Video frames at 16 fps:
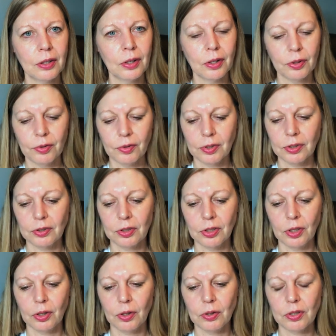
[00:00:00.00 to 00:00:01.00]
poster
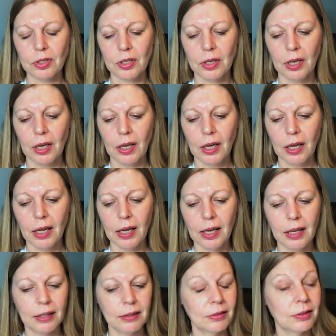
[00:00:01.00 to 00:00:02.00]
tote,
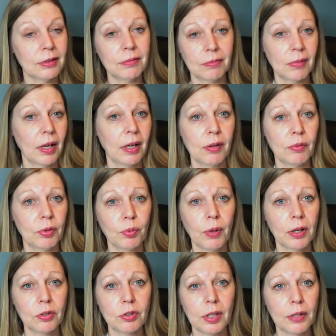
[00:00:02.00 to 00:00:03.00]
and it was
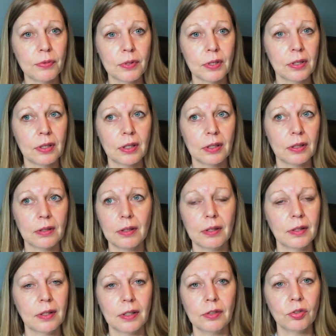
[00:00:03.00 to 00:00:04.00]
well drafted
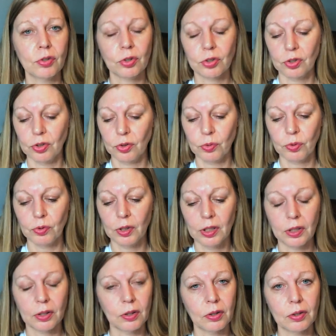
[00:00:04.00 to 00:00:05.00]
and the instructions were
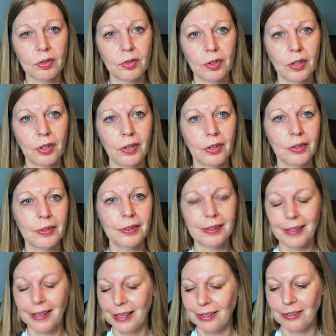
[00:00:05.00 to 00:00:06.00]
really good, so
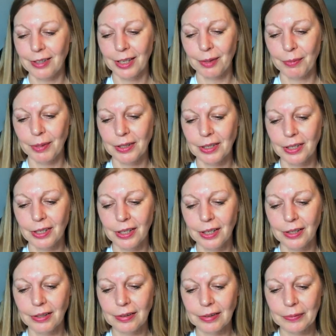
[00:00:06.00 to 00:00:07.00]
I could recommend
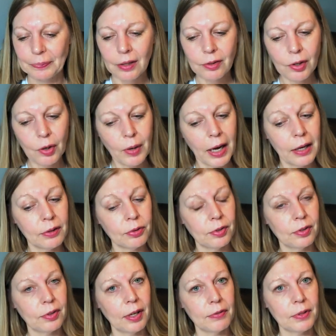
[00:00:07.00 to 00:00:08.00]
hers. So
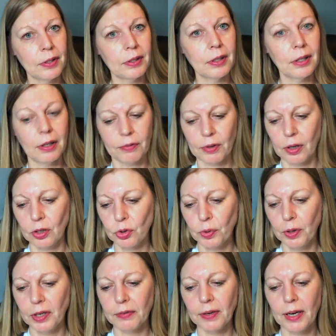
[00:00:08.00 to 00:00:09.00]
House 7 have got a
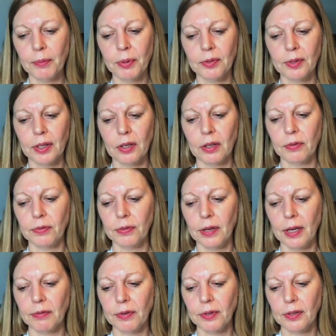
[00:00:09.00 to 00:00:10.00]
25% off
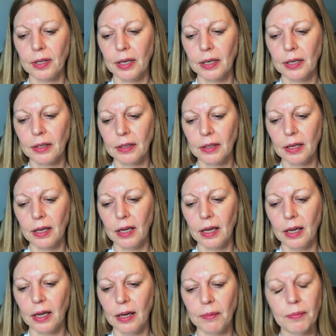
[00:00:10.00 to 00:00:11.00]
everything
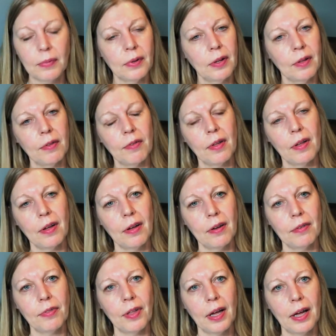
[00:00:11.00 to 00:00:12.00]

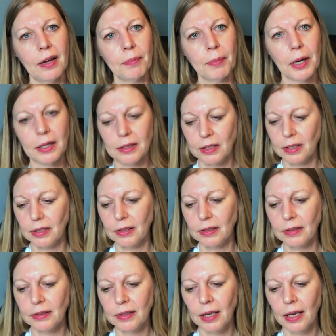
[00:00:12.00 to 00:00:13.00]
of their
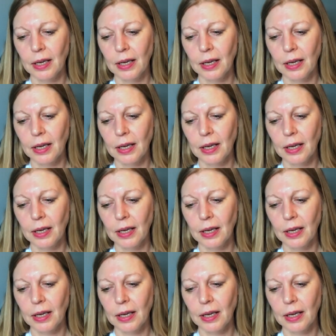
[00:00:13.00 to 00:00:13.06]
patterns.